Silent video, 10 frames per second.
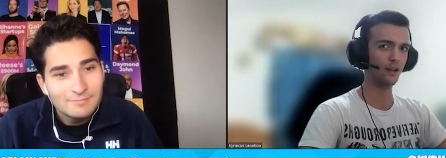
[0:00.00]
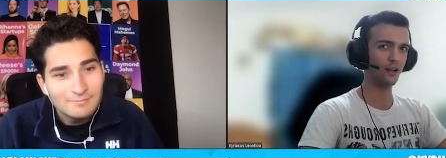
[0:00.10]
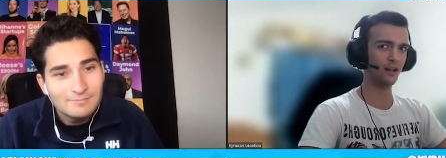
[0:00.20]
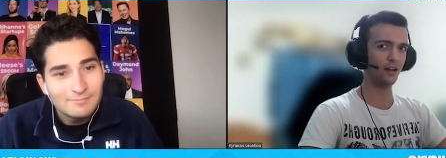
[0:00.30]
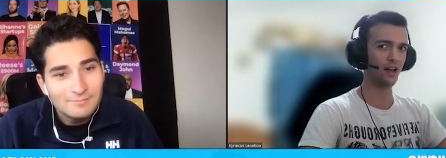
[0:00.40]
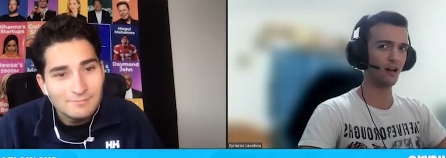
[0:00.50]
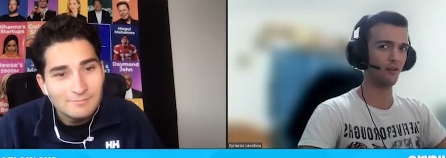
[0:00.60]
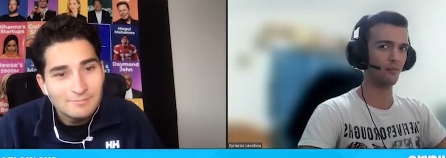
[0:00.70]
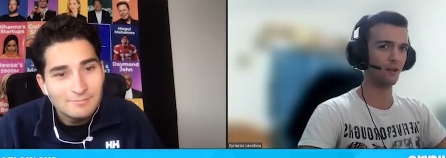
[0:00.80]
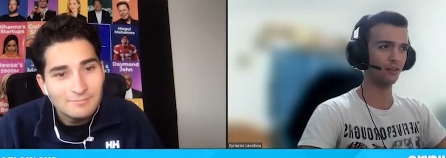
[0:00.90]
Speaker 1: can have
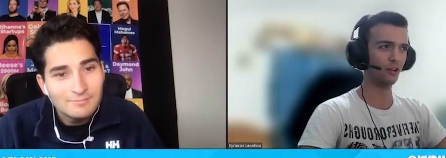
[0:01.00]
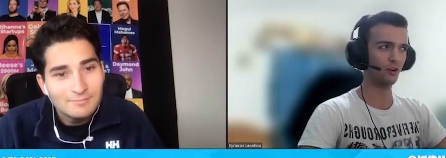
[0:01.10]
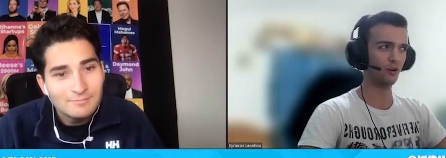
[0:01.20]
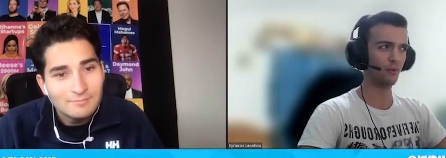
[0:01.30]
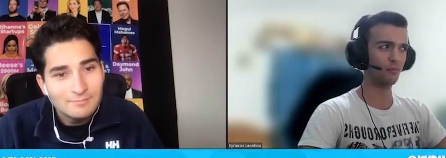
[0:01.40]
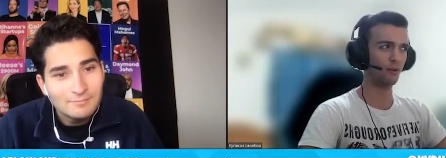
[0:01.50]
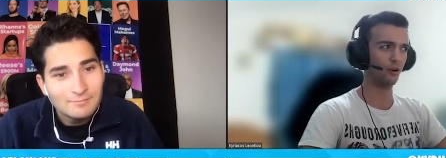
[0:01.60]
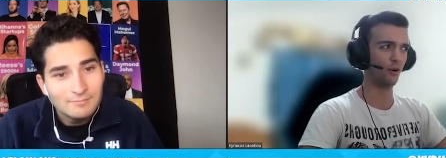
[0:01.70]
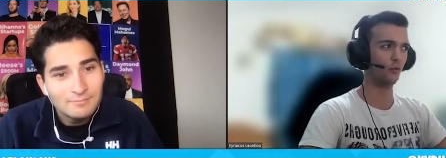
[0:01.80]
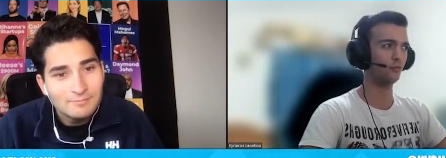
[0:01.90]
a
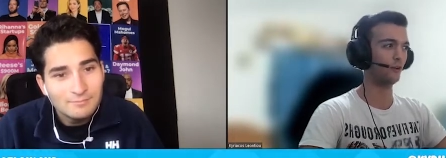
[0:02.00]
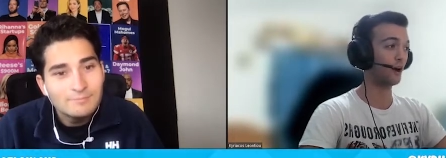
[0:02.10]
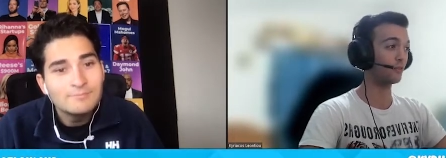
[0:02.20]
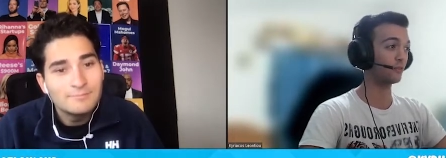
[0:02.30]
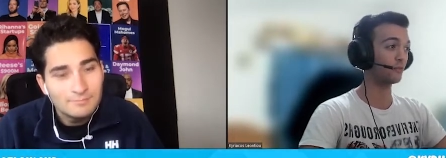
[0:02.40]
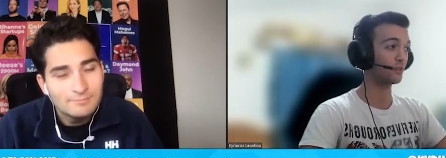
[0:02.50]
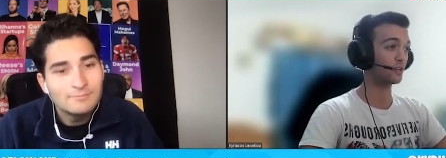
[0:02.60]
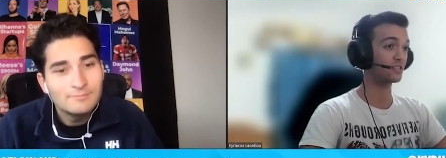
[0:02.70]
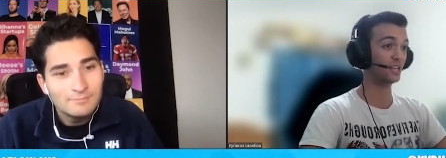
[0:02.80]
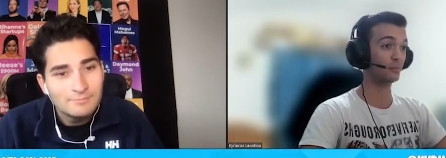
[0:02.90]
member of 5,
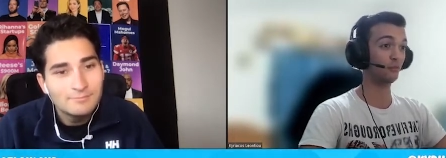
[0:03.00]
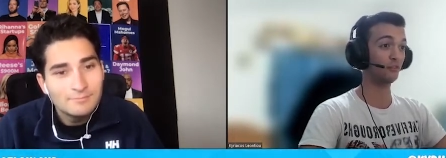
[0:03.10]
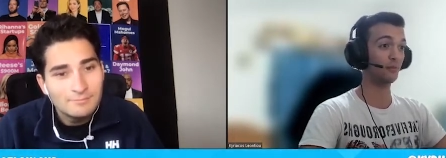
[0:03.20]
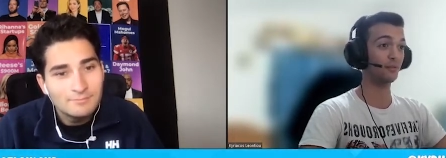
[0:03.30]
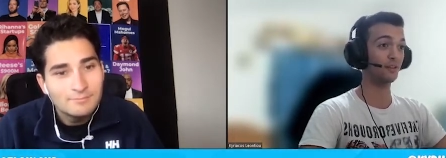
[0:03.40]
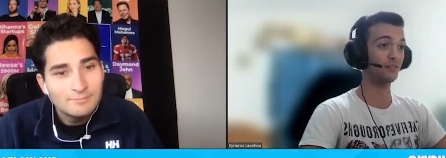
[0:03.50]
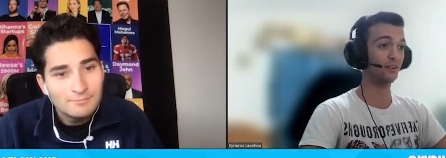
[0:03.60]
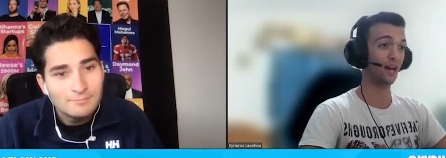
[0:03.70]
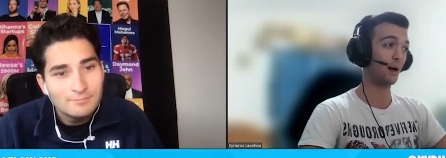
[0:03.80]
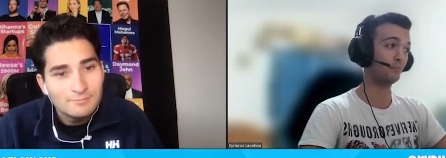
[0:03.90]
some of them
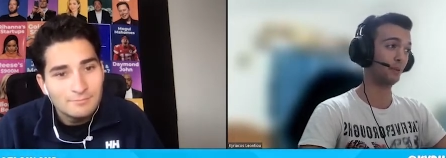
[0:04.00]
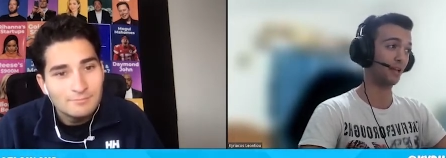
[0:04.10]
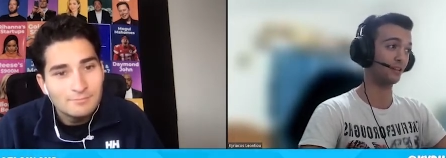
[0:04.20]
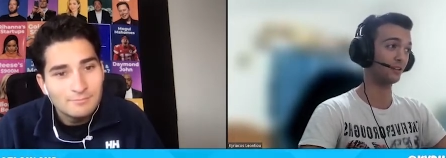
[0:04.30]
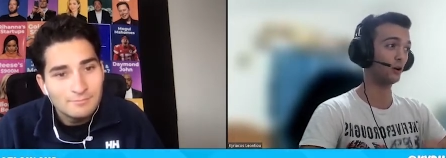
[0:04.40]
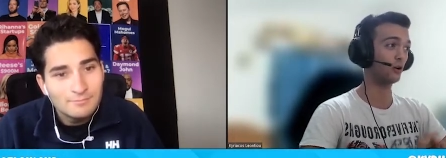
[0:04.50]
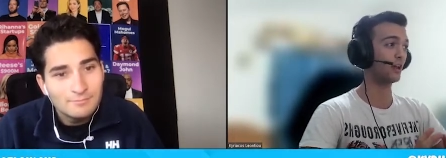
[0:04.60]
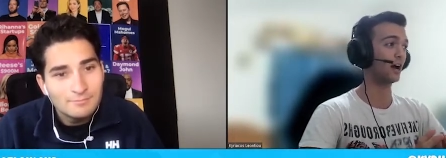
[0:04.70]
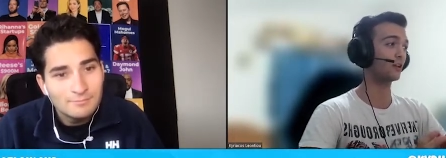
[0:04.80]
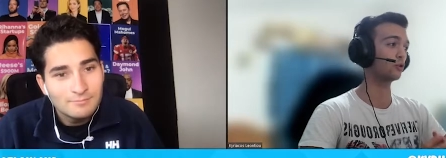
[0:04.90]
even unpaid.
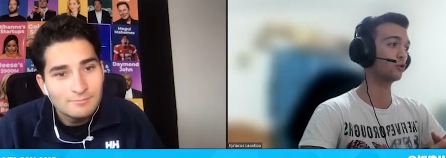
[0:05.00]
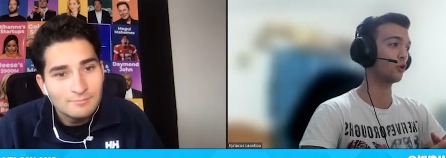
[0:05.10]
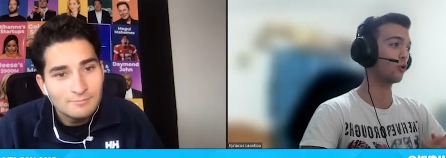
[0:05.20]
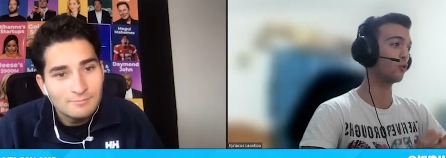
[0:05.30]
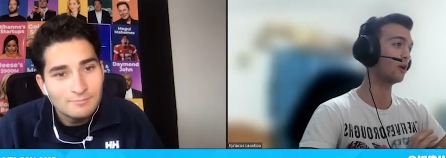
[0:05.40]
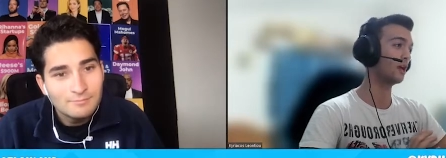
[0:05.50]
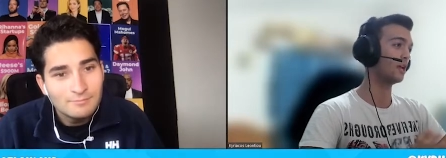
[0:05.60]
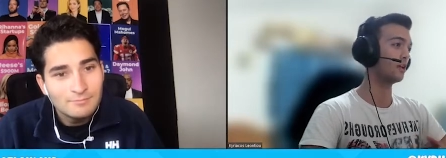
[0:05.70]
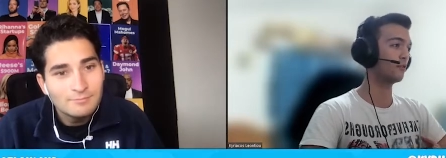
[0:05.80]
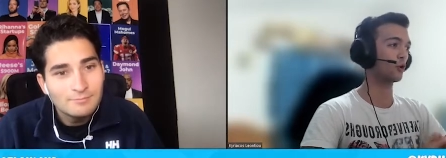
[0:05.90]
Okay, I don't know
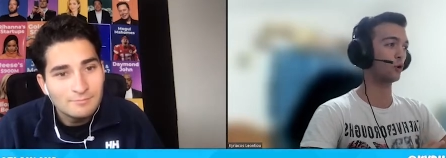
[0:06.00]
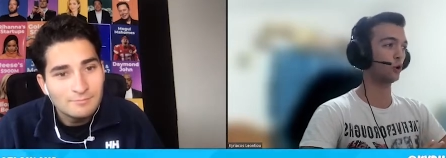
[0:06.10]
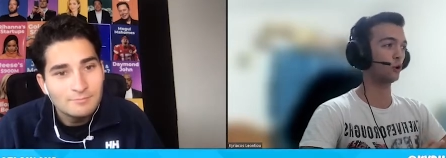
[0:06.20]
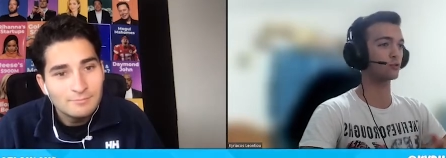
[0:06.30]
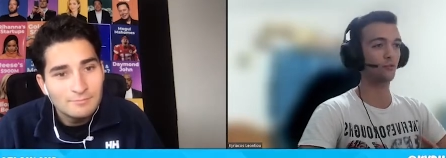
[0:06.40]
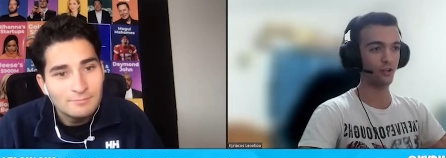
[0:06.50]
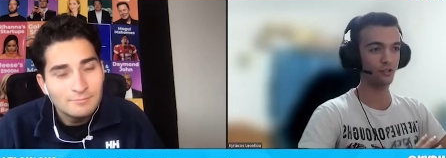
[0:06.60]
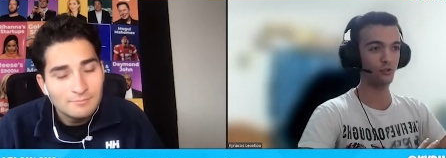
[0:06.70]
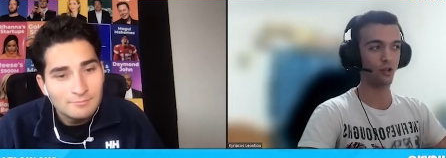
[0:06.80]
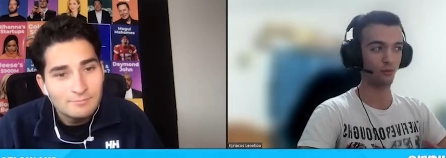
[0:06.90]
if you're close
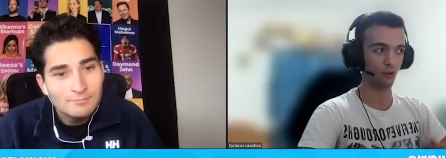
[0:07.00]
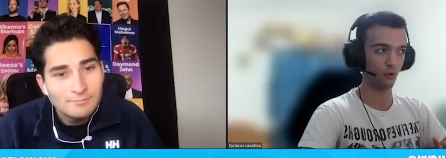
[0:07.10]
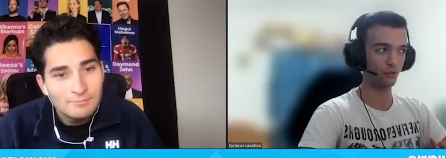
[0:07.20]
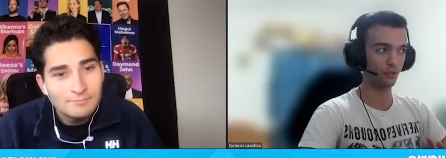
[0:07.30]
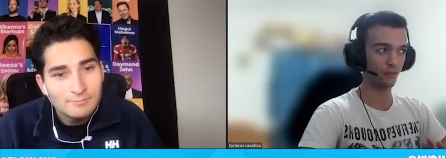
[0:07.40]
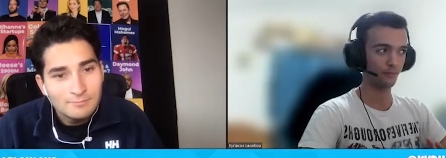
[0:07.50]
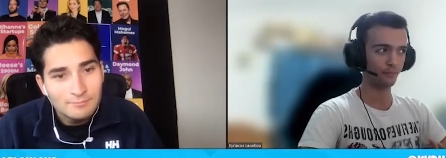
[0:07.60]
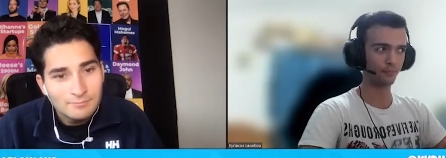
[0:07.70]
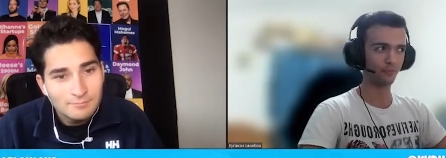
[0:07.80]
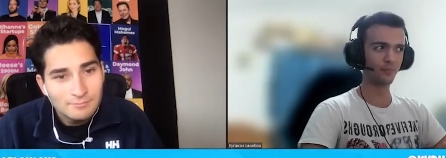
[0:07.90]
friends to them or not.
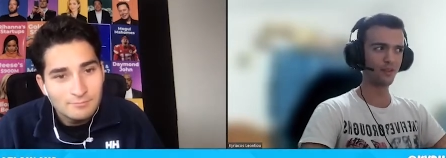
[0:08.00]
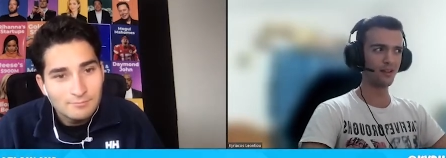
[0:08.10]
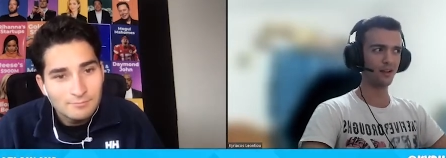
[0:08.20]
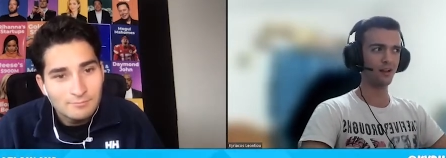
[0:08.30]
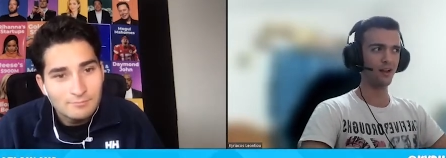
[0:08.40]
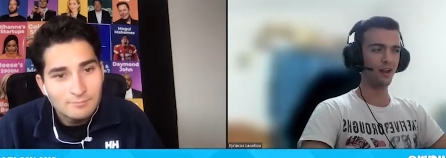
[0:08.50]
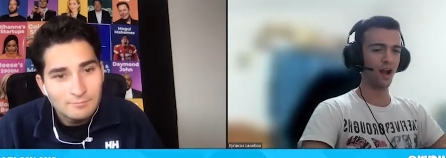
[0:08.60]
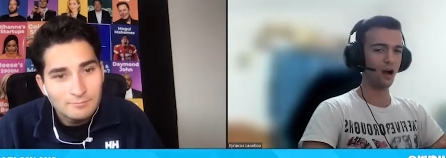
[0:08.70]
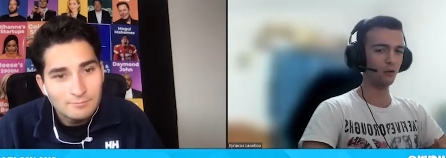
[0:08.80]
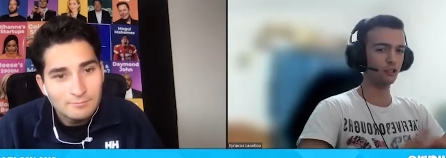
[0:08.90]

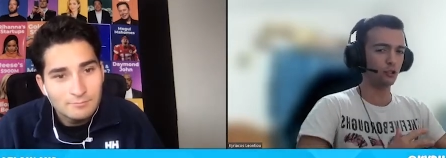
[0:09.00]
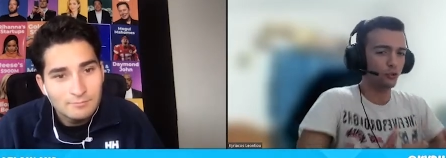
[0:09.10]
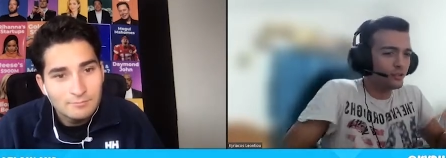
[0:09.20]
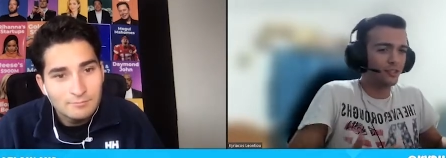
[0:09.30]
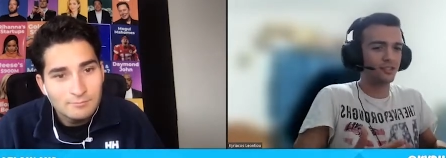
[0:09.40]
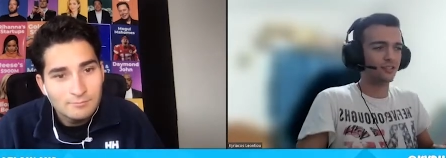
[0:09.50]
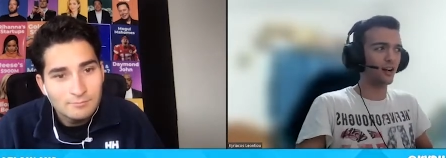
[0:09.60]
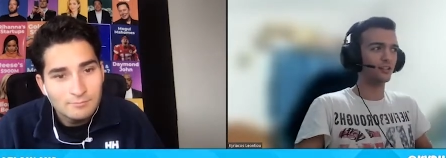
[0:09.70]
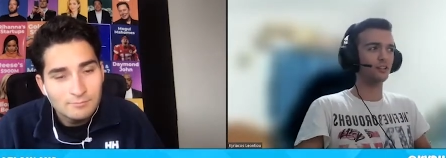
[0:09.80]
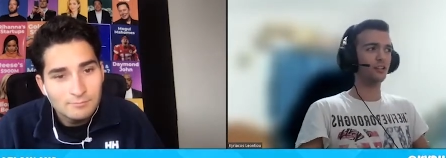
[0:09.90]
How did you get
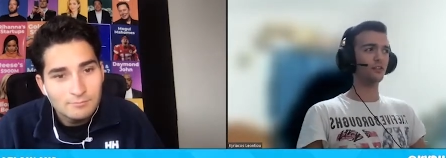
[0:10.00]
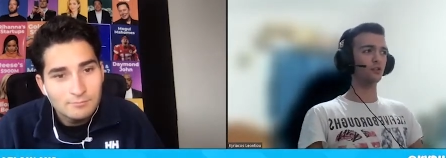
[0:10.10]
started even